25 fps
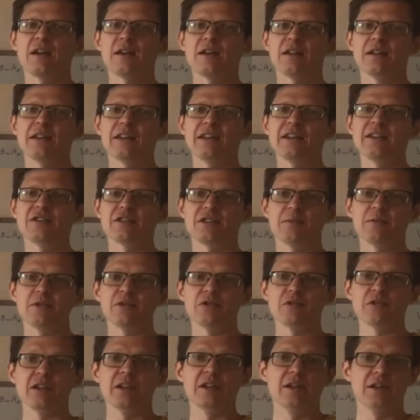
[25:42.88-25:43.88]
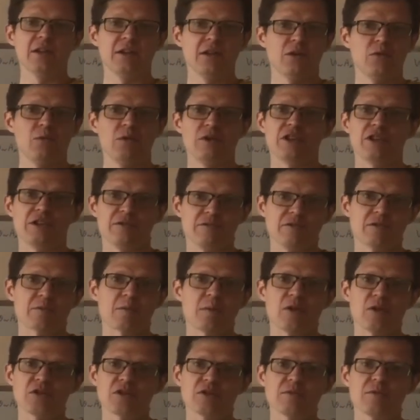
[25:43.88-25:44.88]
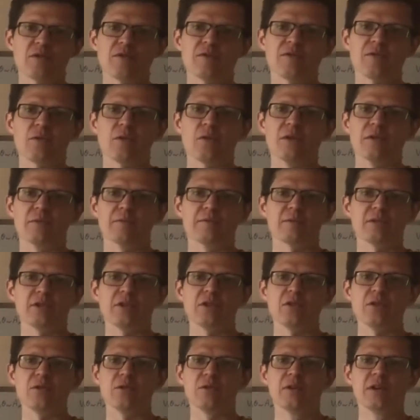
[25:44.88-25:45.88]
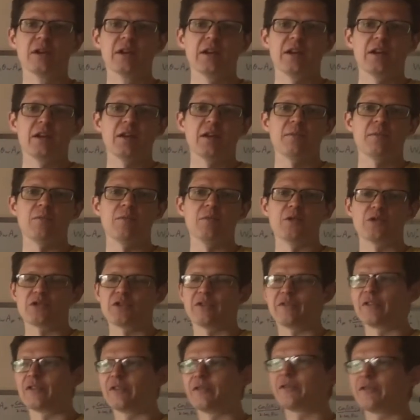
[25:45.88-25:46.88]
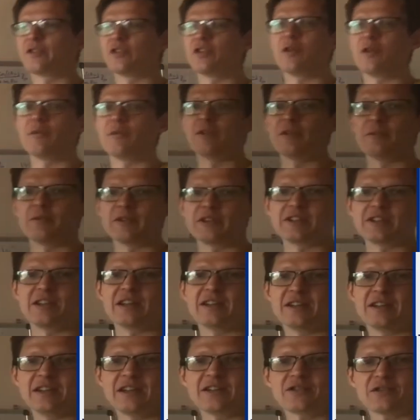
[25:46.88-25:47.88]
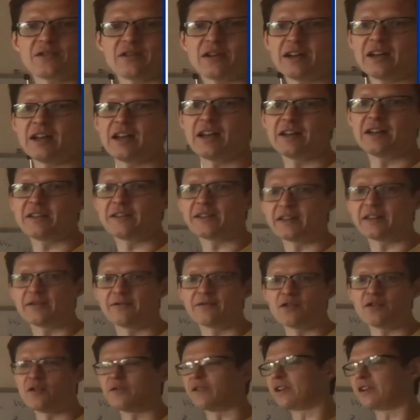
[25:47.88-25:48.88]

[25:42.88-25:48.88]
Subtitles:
gauge symmetry, which is responsible for most of the phenomena we see in nature and anything involving